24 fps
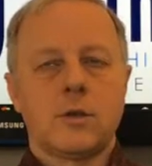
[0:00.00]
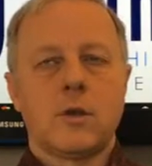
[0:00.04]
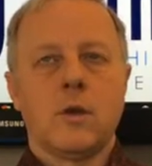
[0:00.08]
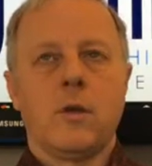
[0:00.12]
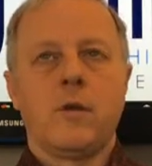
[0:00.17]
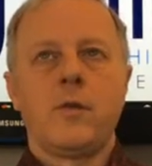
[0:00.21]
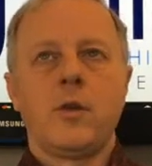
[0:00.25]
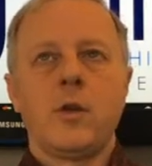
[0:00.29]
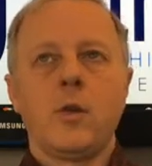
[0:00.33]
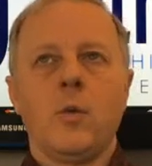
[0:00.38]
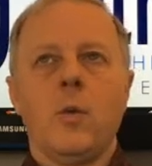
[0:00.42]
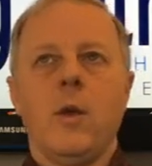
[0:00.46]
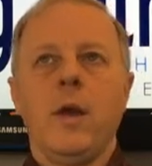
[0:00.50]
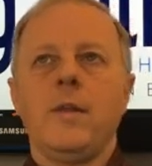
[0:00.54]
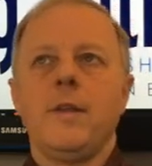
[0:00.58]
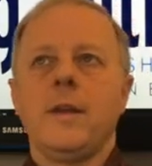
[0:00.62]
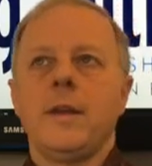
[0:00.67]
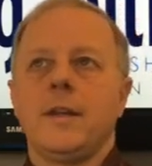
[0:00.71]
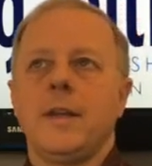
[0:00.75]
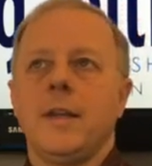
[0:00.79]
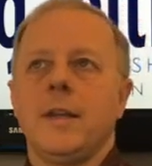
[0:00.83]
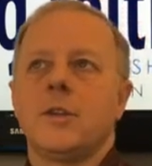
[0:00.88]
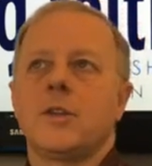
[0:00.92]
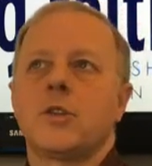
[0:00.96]
if you're one that
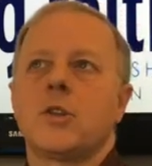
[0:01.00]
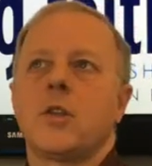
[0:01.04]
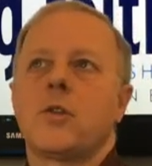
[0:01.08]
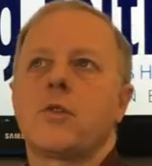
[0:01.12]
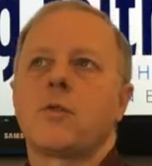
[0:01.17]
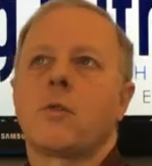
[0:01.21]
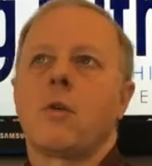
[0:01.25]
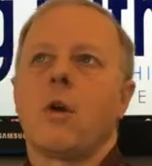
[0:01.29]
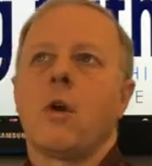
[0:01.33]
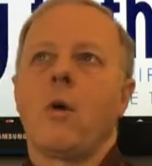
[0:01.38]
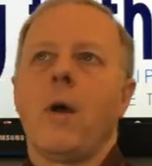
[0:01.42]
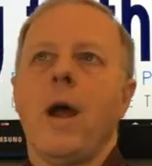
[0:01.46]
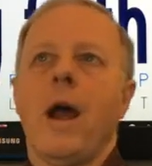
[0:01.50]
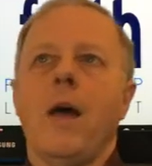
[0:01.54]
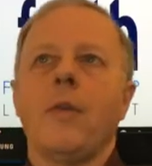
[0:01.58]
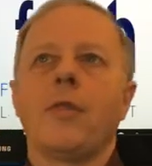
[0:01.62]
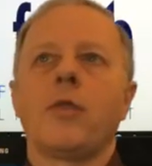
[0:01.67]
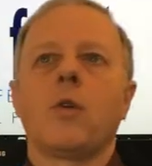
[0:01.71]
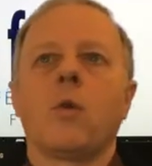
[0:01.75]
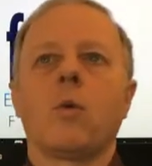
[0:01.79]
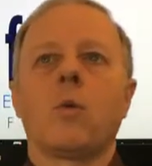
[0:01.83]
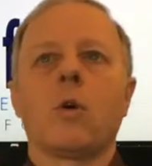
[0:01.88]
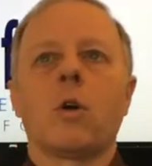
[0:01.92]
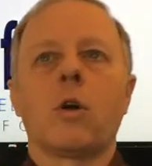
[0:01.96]
tends to throw out the
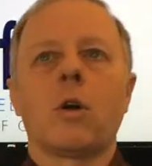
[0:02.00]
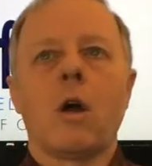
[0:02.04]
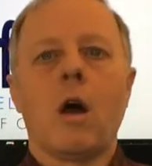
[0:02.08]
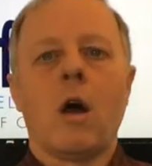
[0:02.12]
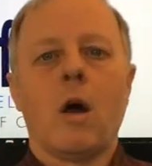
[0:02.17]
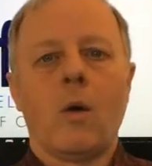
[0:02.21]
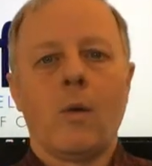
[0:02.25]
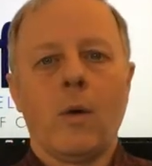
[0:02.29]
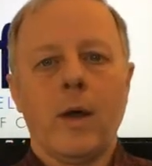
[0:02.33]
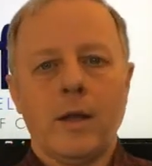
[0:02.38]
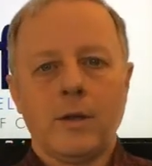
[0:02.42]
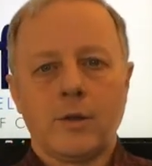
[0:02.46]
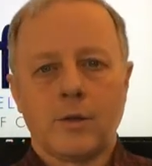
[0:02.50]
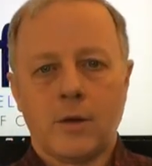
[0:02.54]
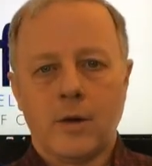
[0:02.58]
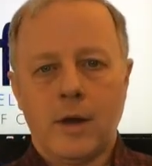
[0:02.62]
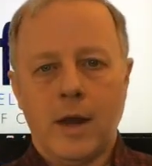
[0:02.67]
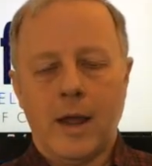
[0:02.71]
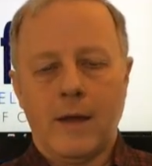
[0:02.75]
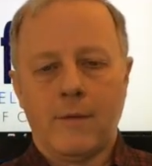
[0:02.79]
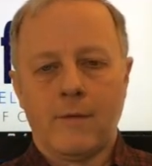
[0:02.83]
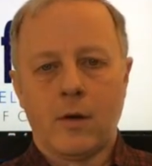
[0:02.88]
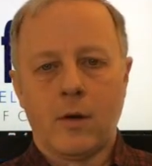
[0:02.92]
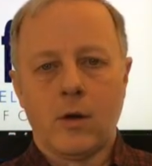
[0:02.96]
word always or
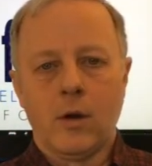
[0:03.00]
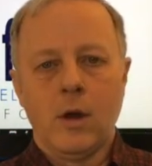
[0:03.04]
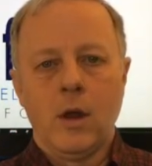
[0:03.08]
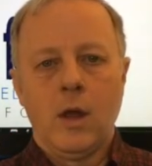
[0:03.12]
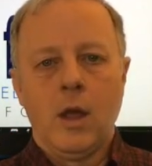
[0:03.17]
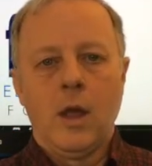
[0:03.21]
never,